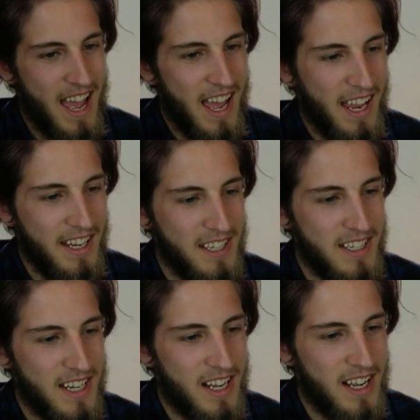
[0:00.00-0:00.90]

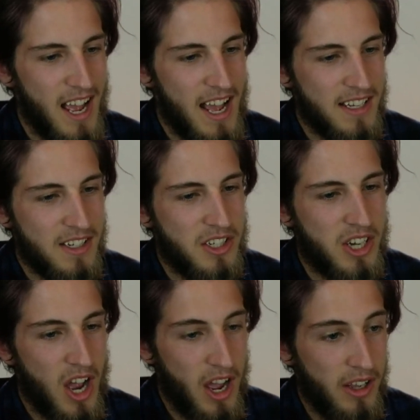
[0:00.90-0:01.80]
And as a
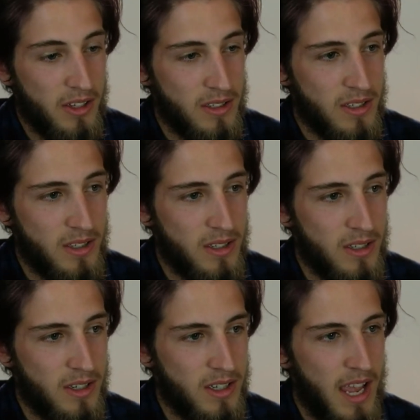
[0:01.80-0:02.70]
child,
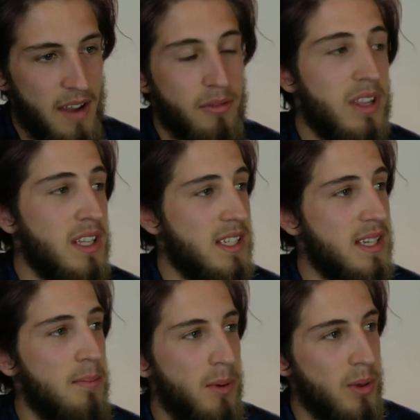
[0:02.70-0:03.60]
everything's
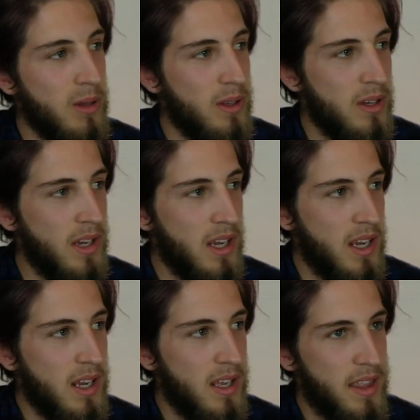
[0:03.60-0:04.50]
simple.
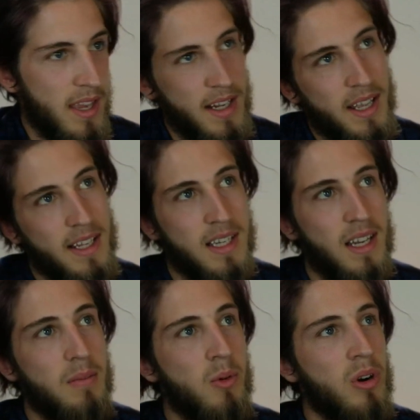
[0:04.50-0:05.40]
Then it gets
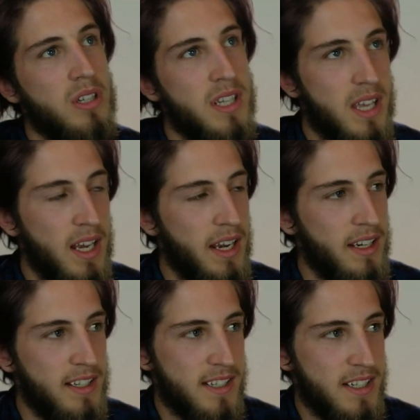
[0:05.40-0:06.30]
a little more
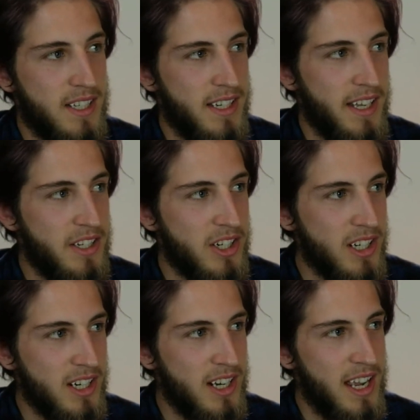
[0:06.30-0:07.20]
articulated as a
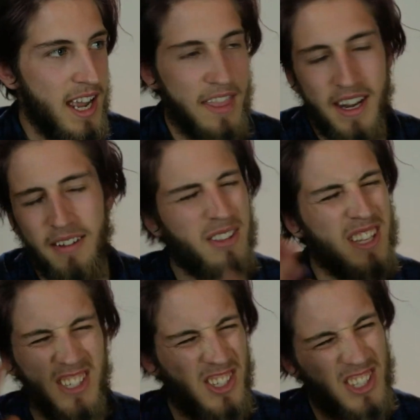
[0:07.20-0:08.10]
teenager, and then
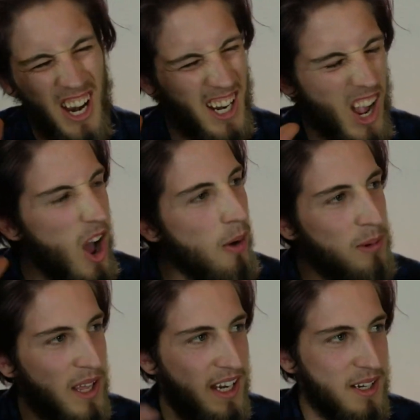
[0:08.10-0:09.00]
everything's just kind of
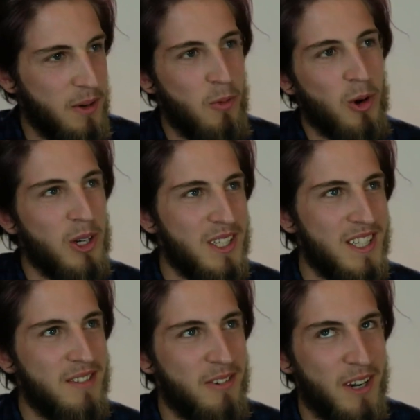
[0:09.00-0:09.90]
complicated in
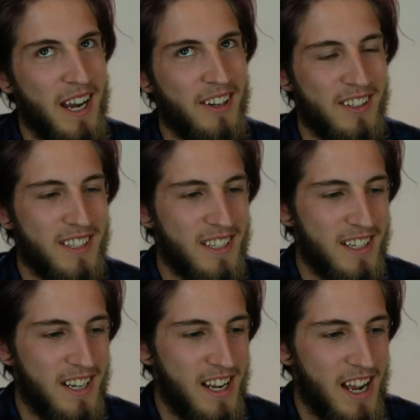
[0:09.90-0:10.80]
words for an adult,
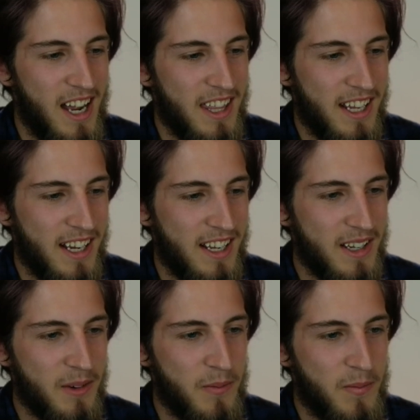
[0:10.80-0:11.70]
I think.